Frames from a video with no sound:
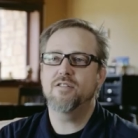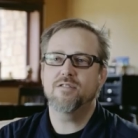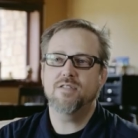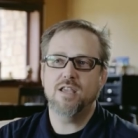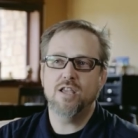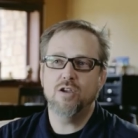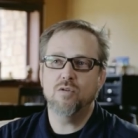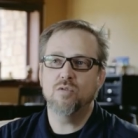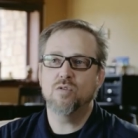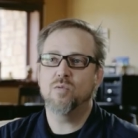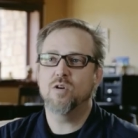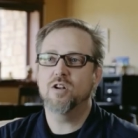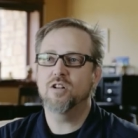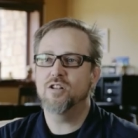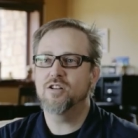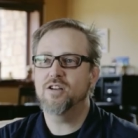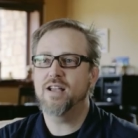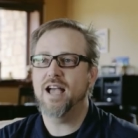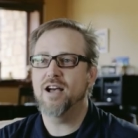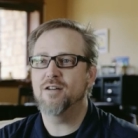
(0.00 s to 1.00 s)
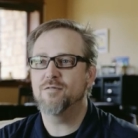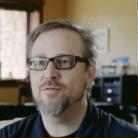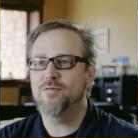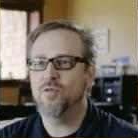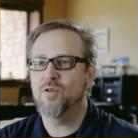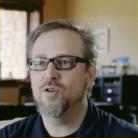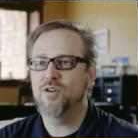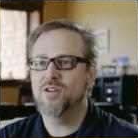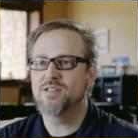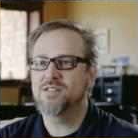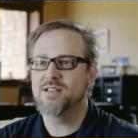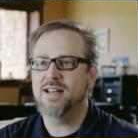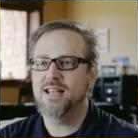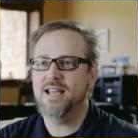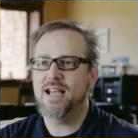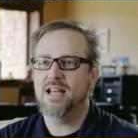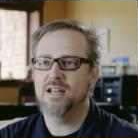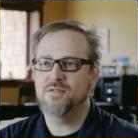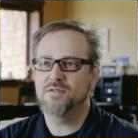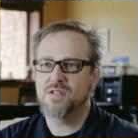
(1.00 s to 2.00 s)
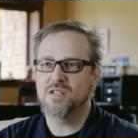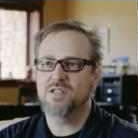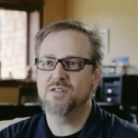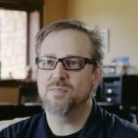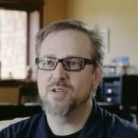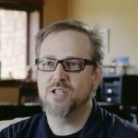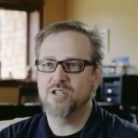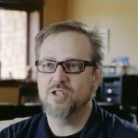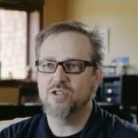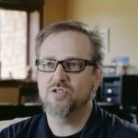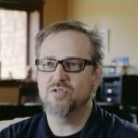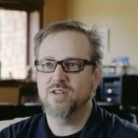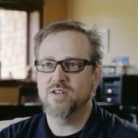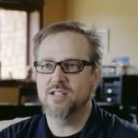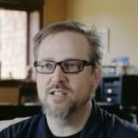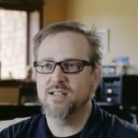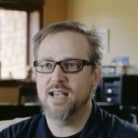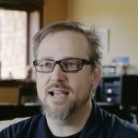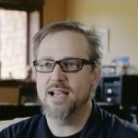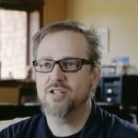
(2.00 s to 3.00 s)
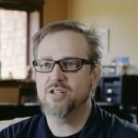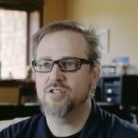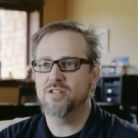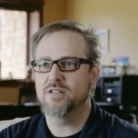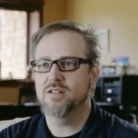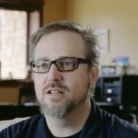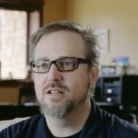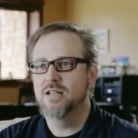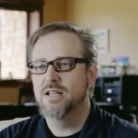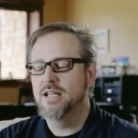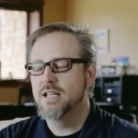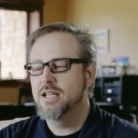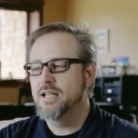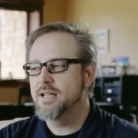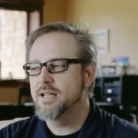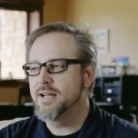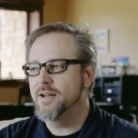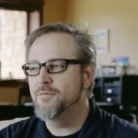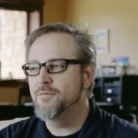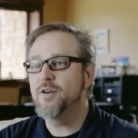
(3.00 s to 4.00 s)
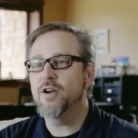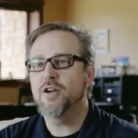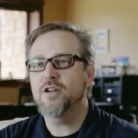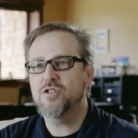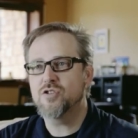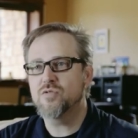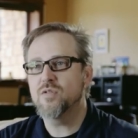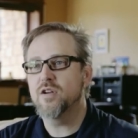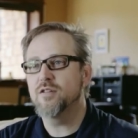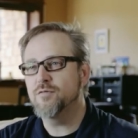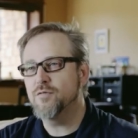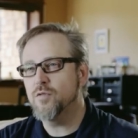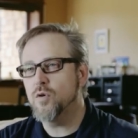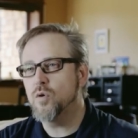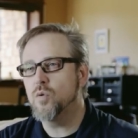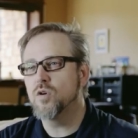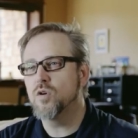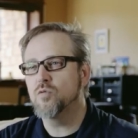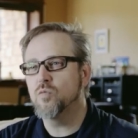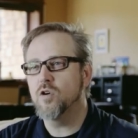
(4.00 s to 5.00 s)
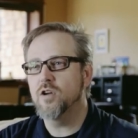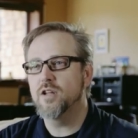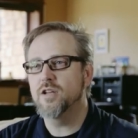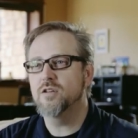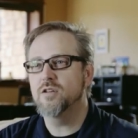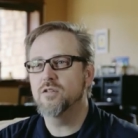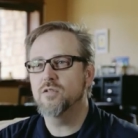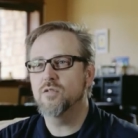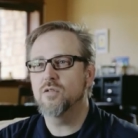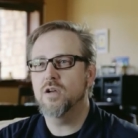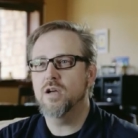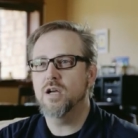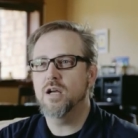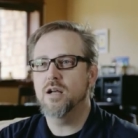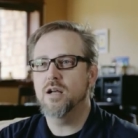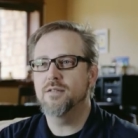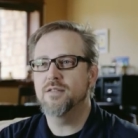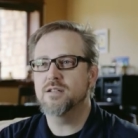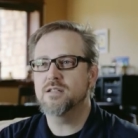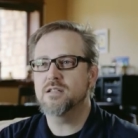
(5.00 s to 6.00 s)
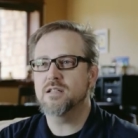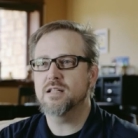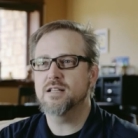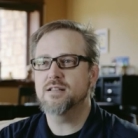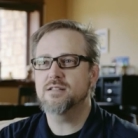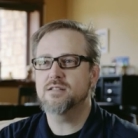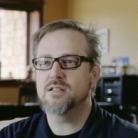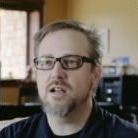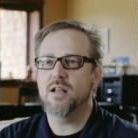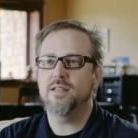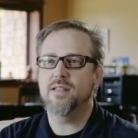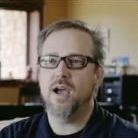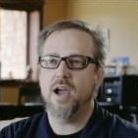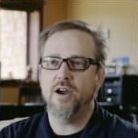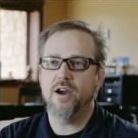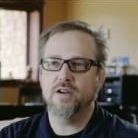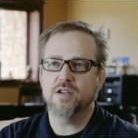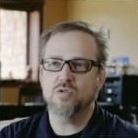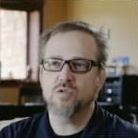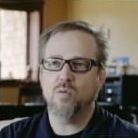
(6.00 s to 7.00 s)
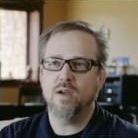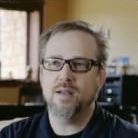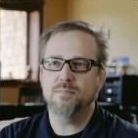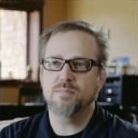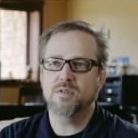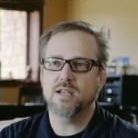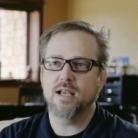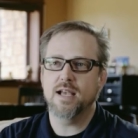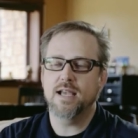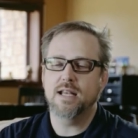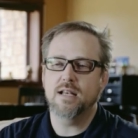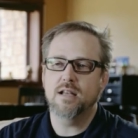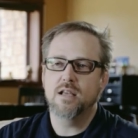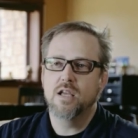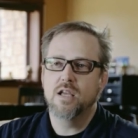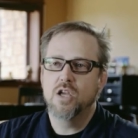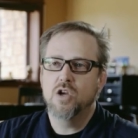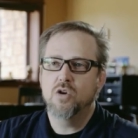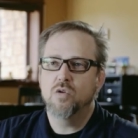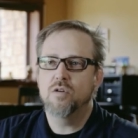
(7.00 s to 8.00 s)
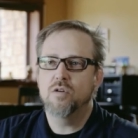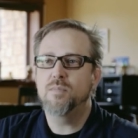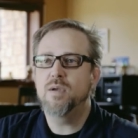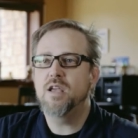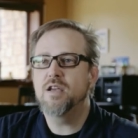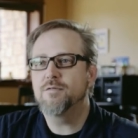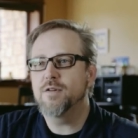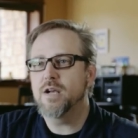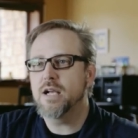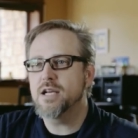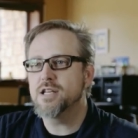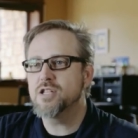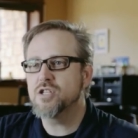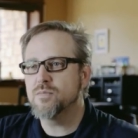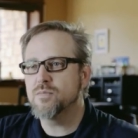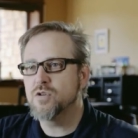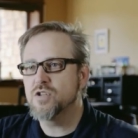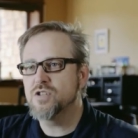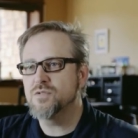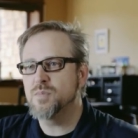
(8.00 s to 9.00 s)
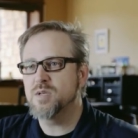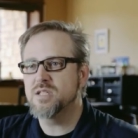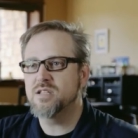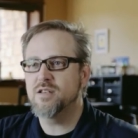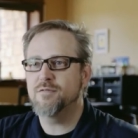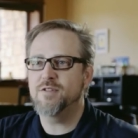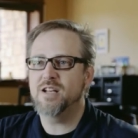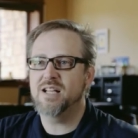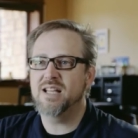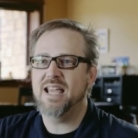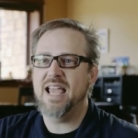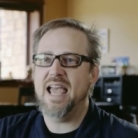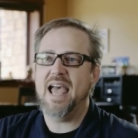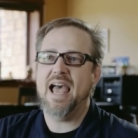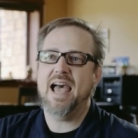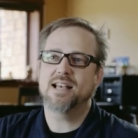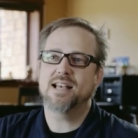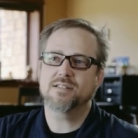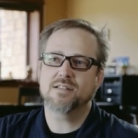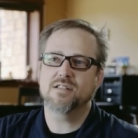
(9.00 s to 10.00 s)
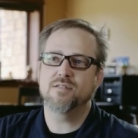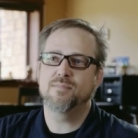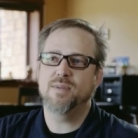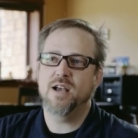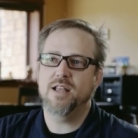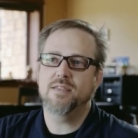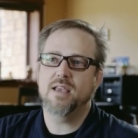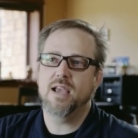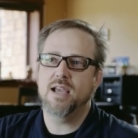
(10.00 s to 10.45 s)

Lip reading: thing you would want to look out for is any kind of suspicious transaction. A very straightforward one that's listed on the IRS website would be if a customer specifically asks about the